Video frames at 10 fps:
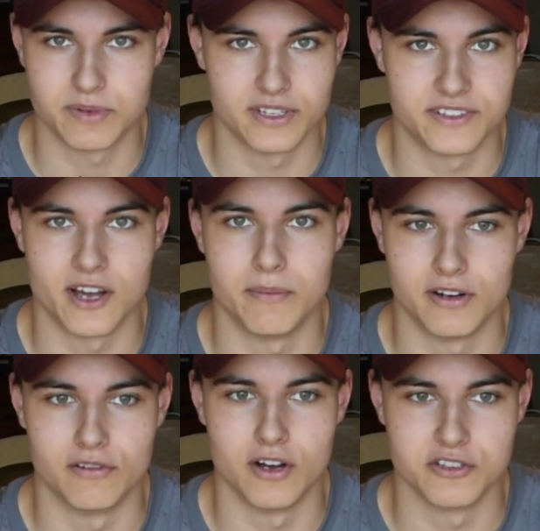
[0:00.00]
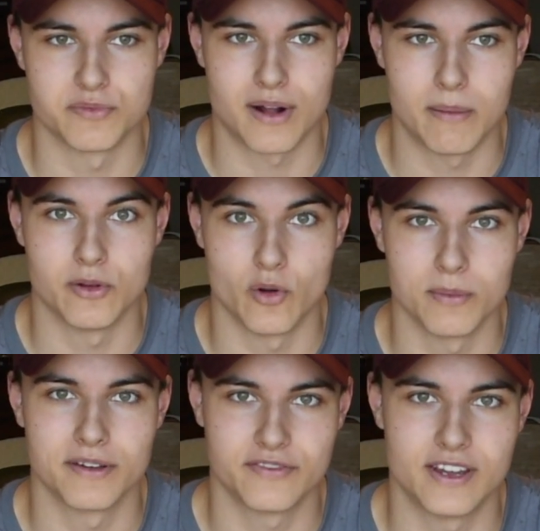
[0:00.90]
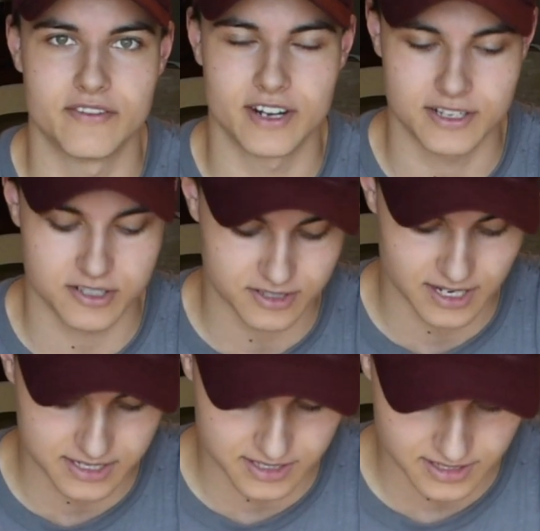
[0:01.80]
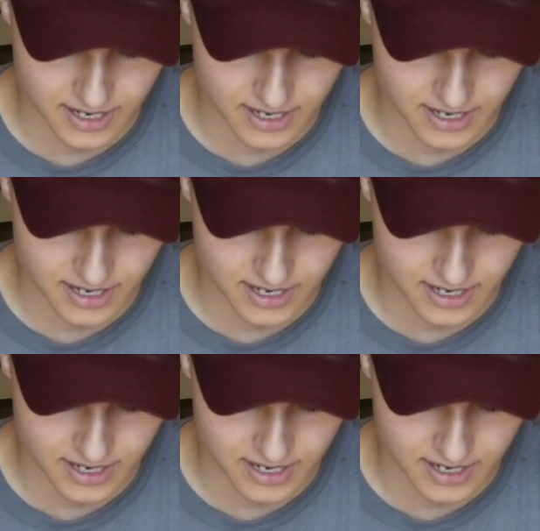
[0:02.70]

but dumbbell rows are probably one of my favorite exercises.